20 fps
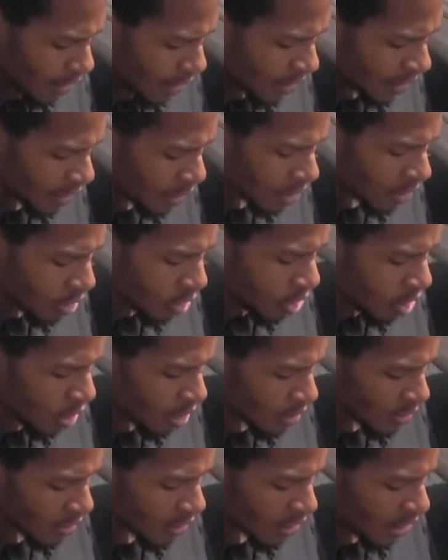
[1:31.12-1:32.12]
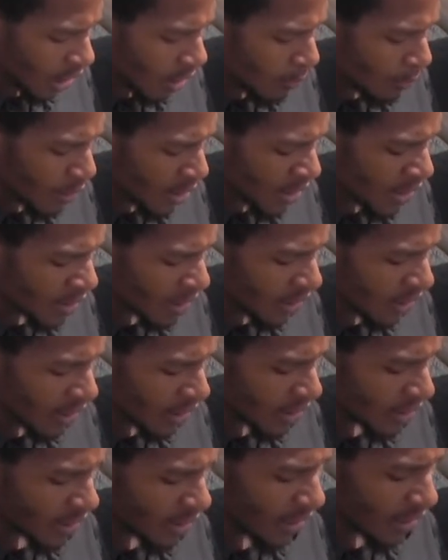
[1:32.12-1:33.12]
And the Lord shall bring
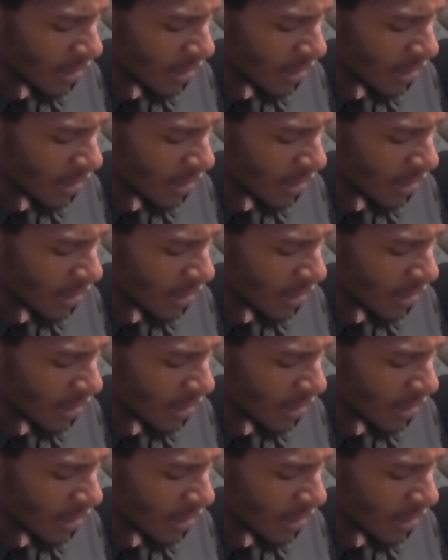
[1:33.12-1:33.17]
thee into